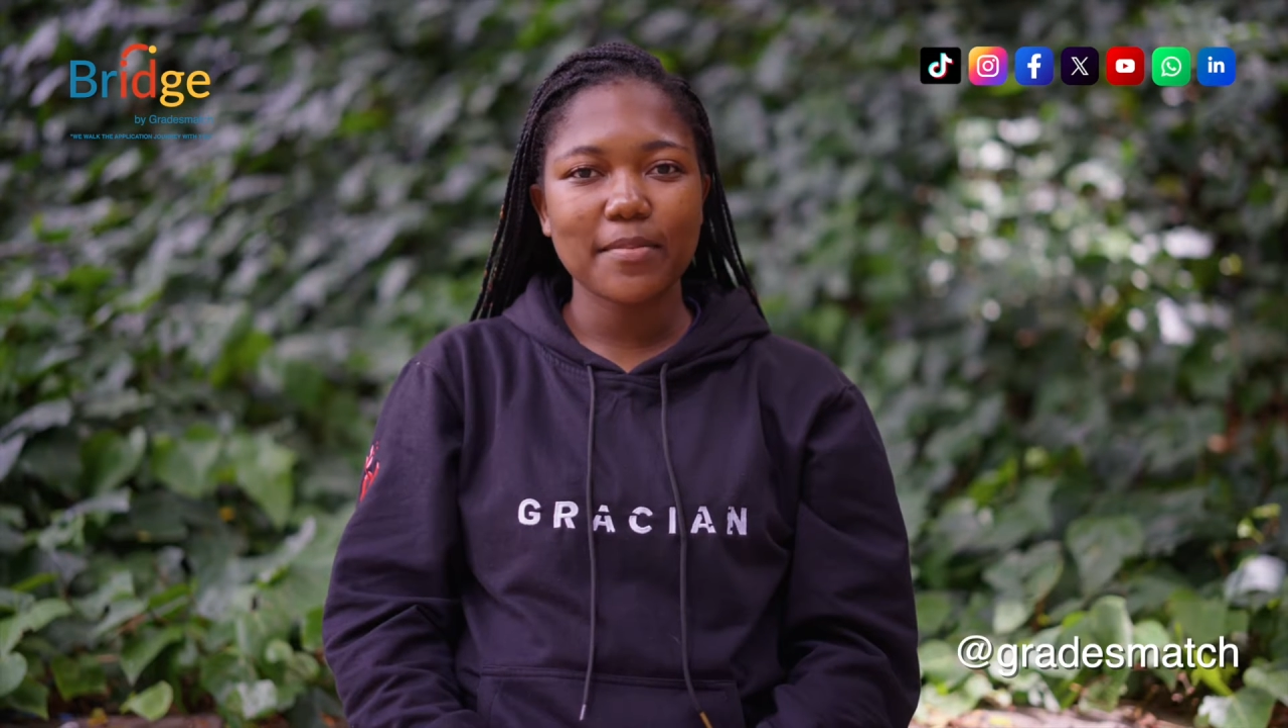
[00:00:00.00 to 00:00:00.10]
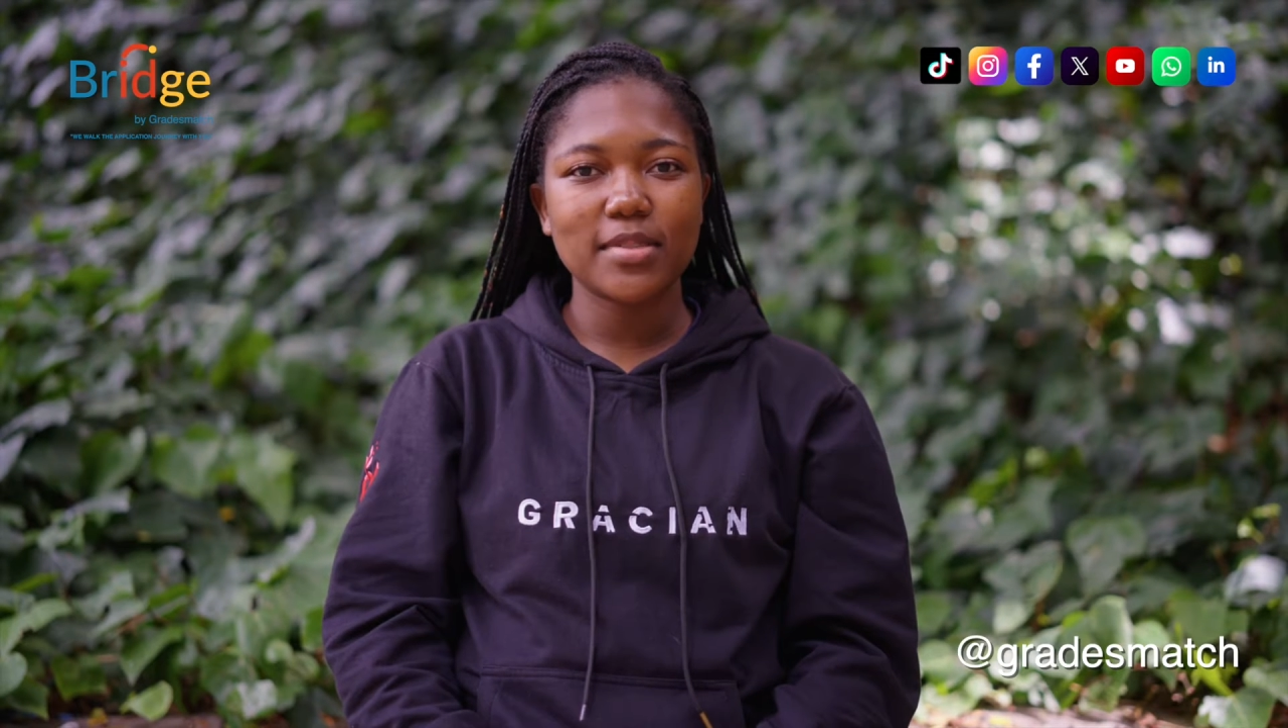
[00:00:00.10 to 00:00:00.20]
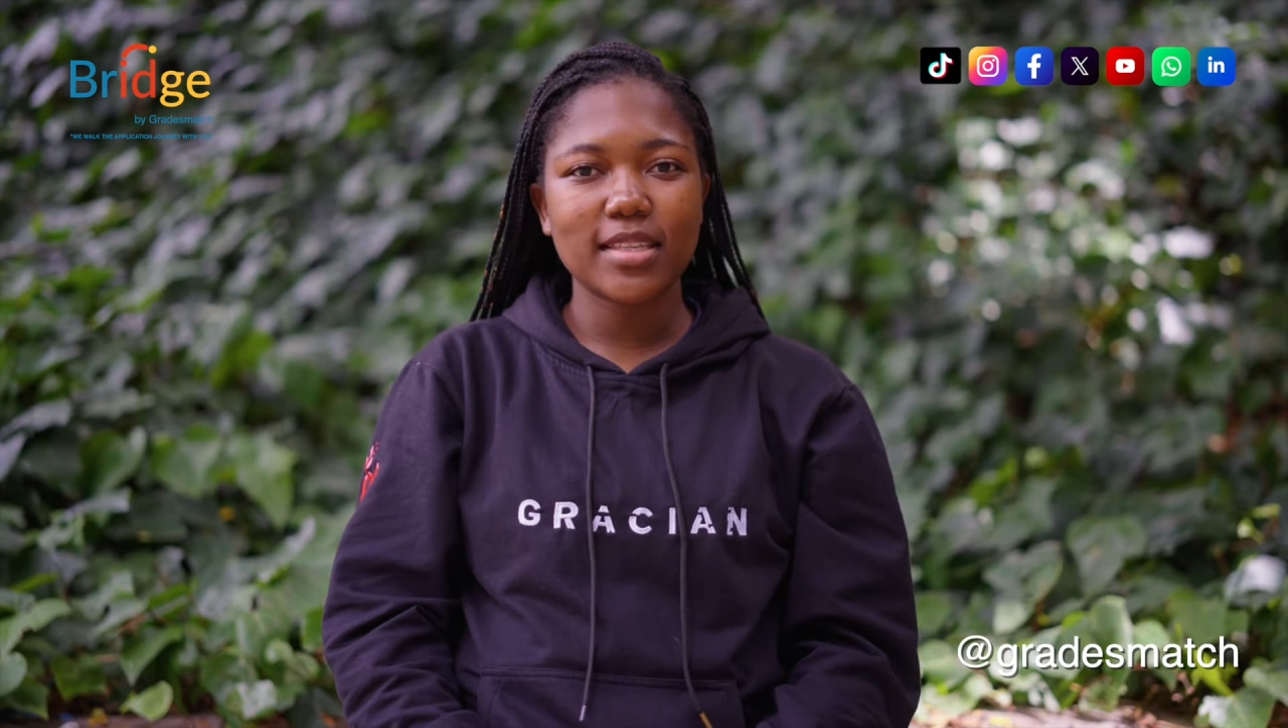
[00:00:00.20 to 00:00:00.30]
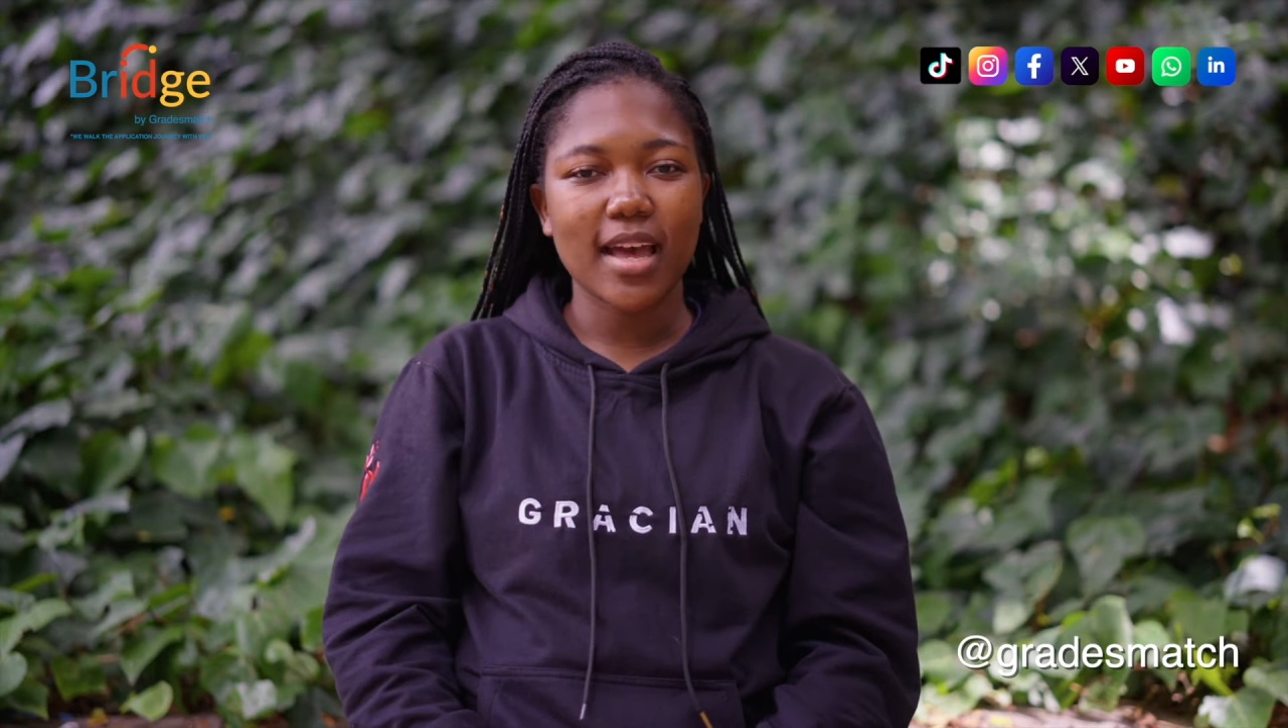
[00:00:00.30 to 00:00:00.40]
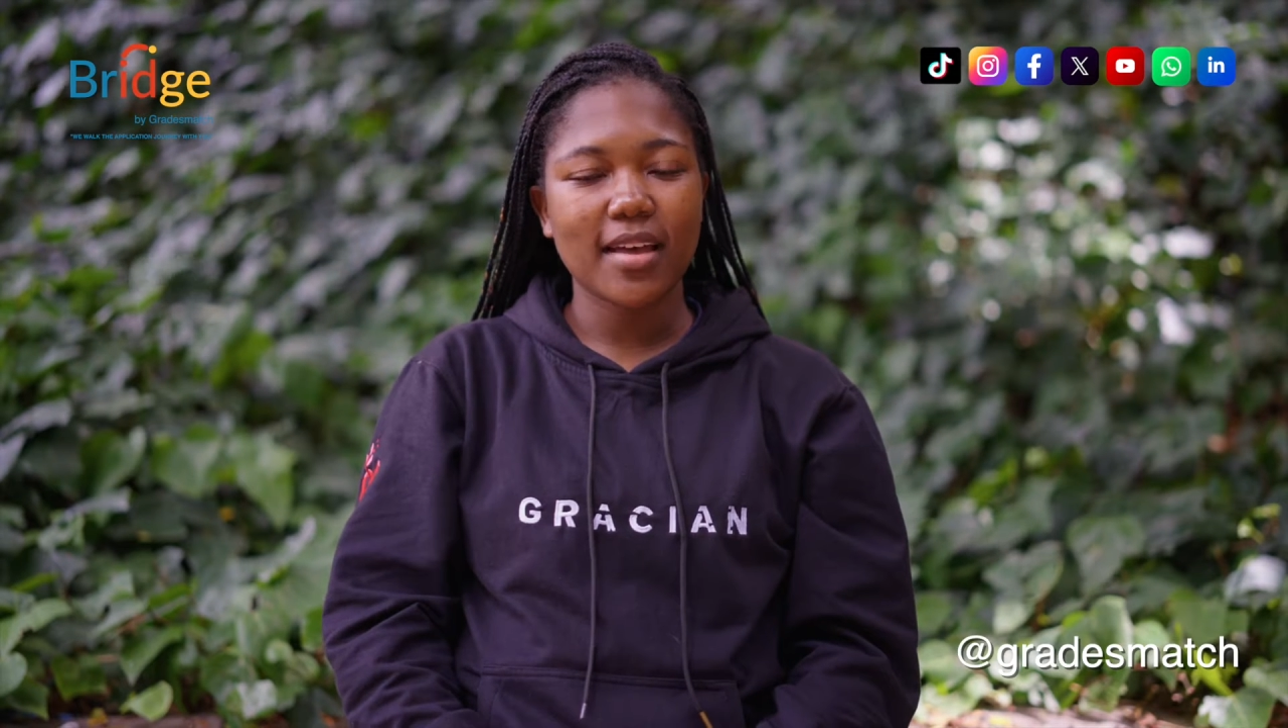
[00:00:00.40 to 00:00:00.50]

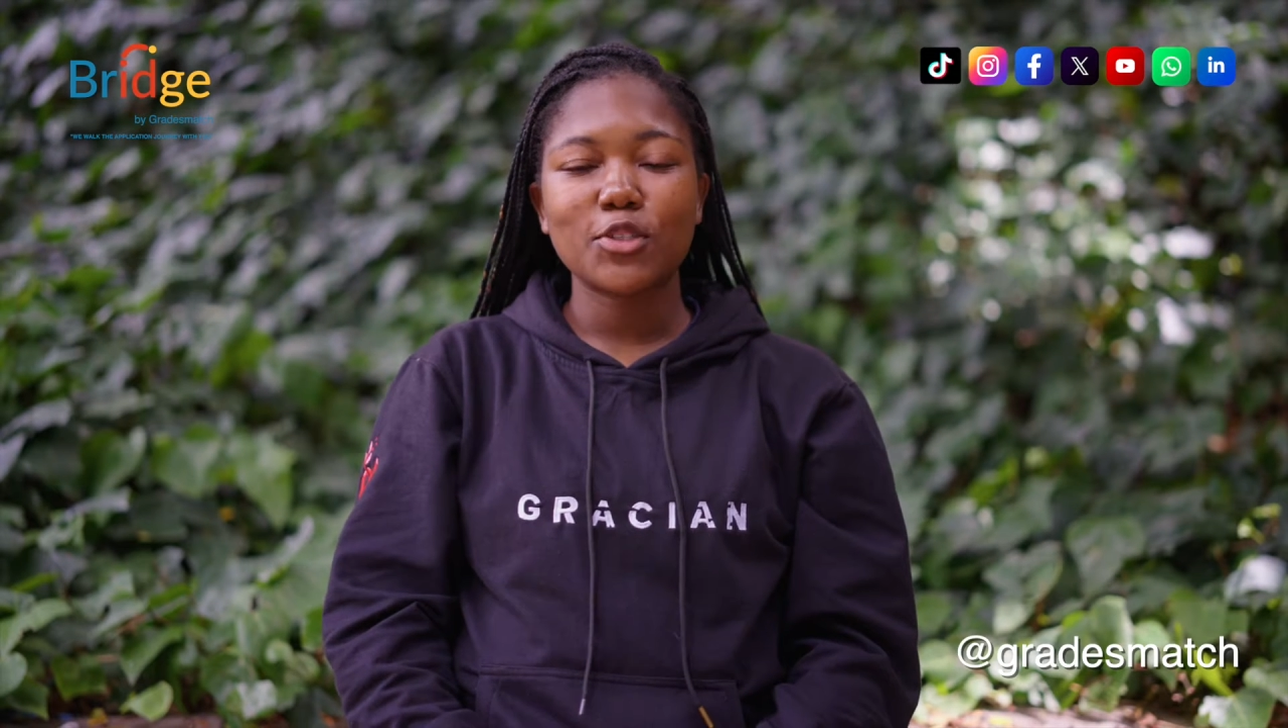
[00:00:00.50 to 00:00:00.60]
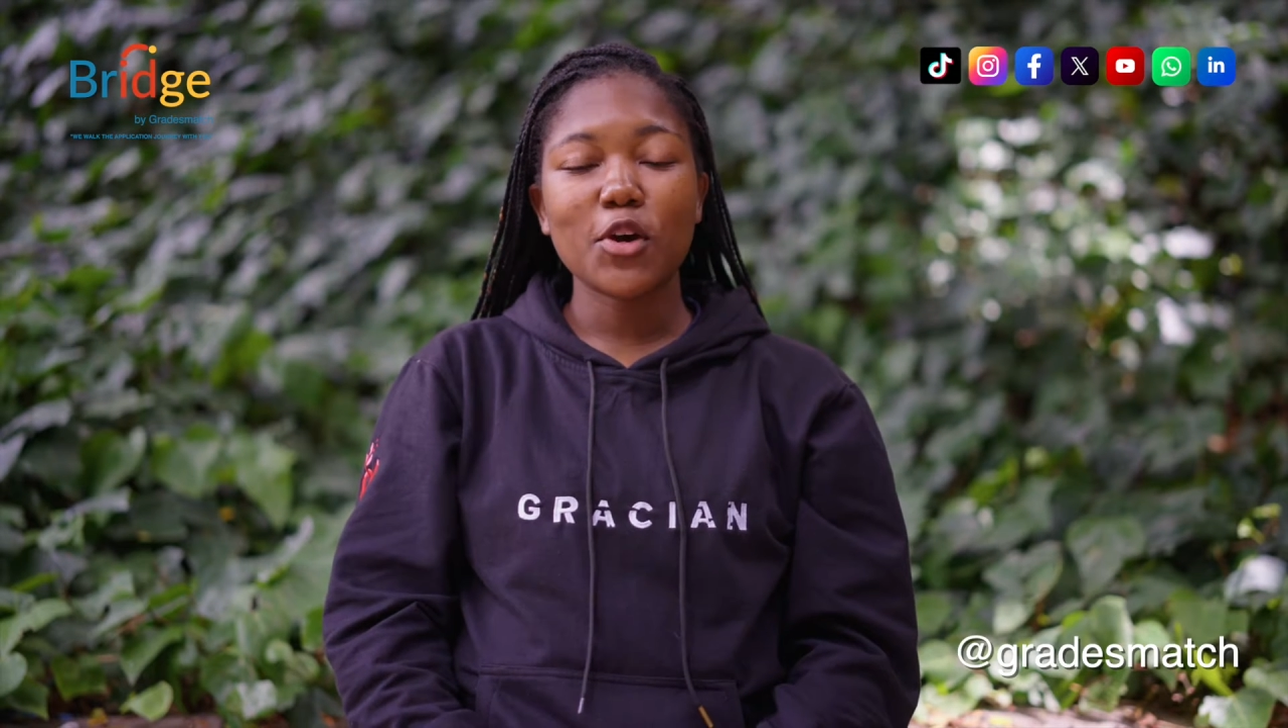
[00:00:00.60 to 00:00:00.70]
APSA.